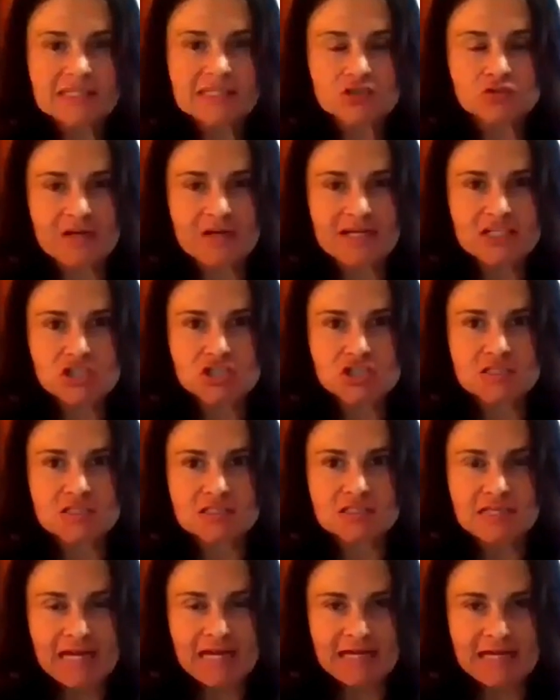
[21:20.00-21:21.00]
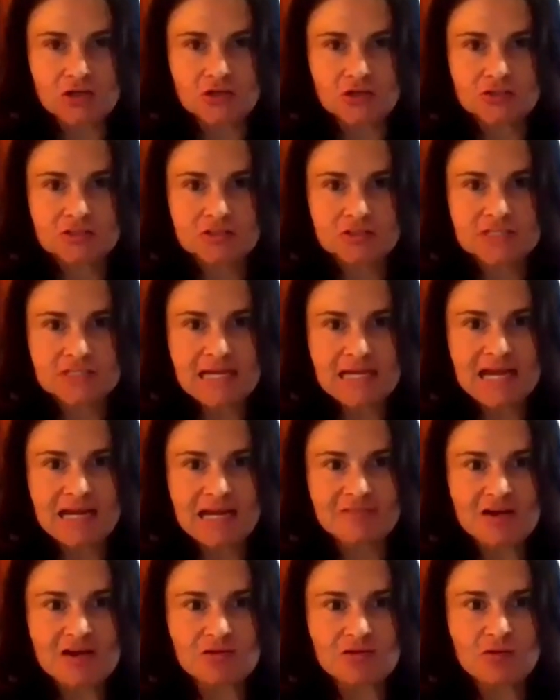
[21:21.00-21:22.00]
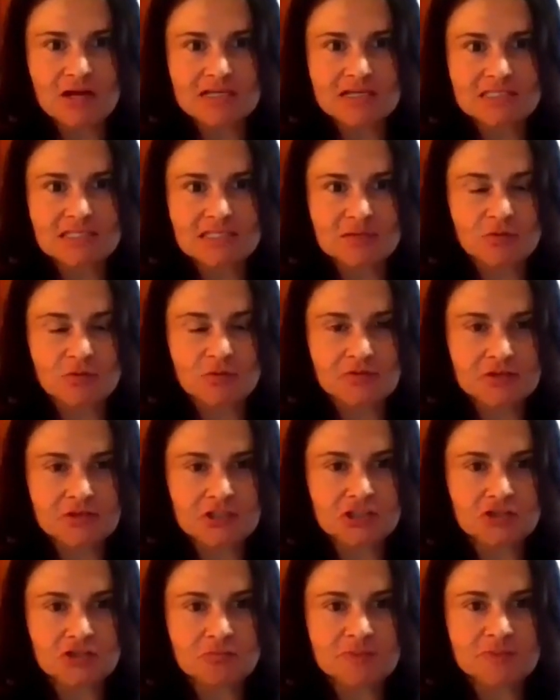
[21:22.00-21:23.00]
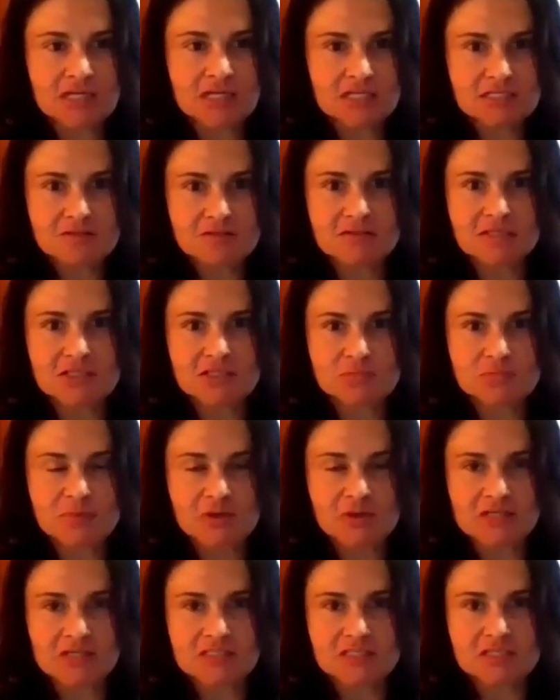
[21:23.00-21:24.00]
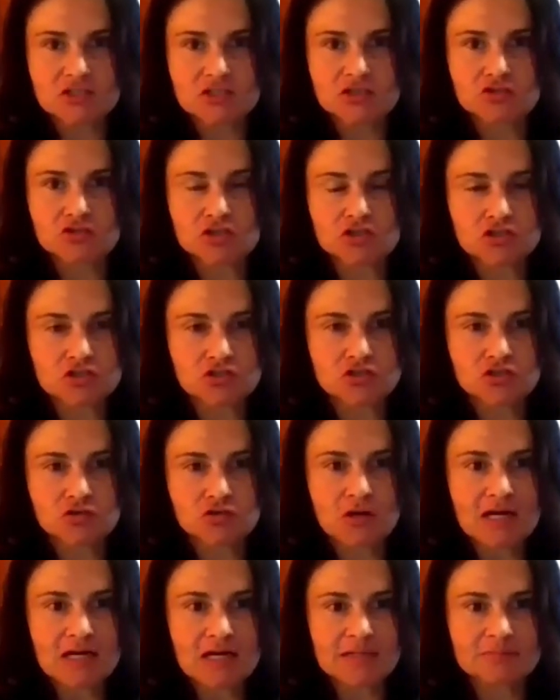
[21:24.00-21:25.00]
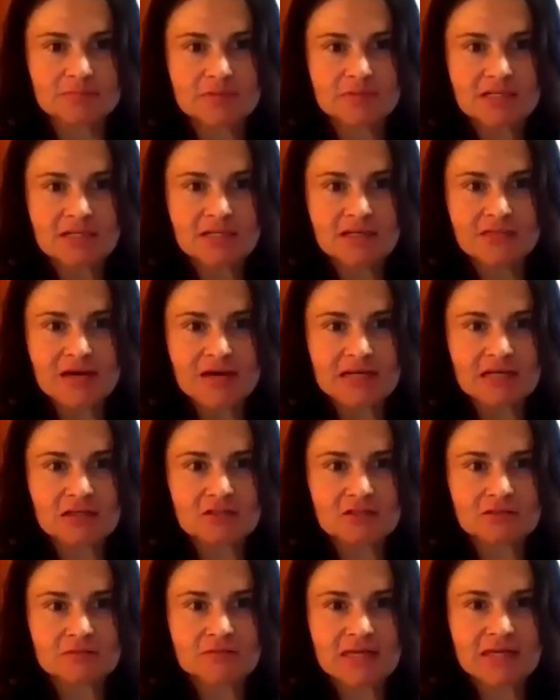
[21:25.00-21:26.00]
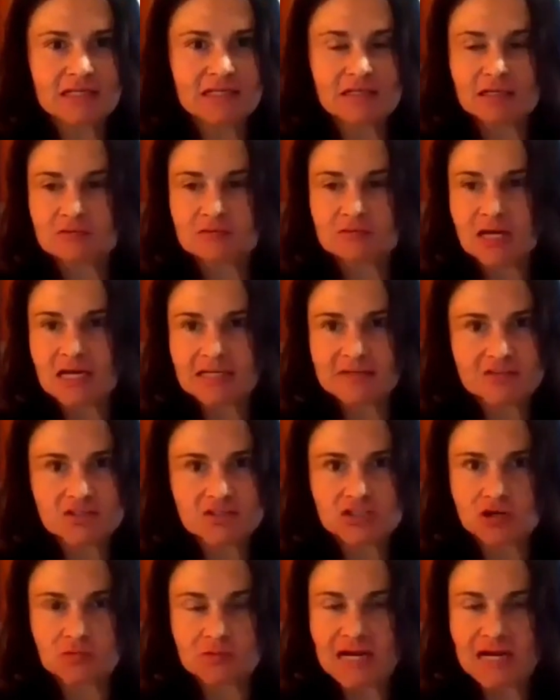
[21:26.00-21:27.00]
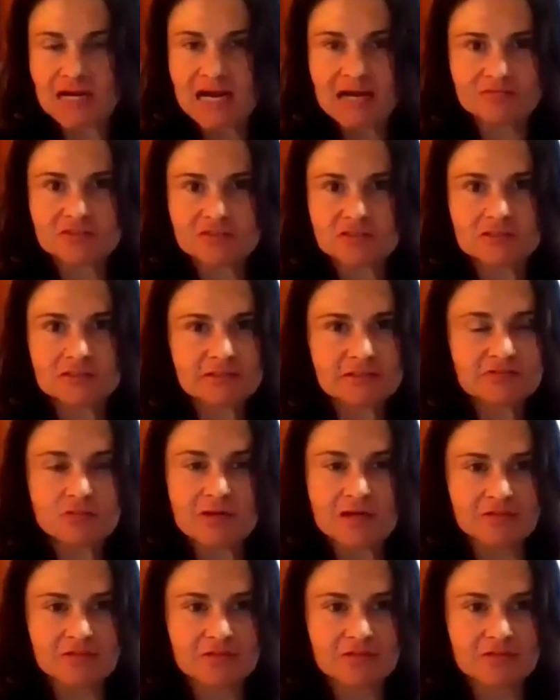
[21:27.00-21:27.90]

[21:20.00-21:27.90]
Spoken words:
it's righteous anger to have that rise up within you because of the experiences you just described that a lot of us don't have to live with.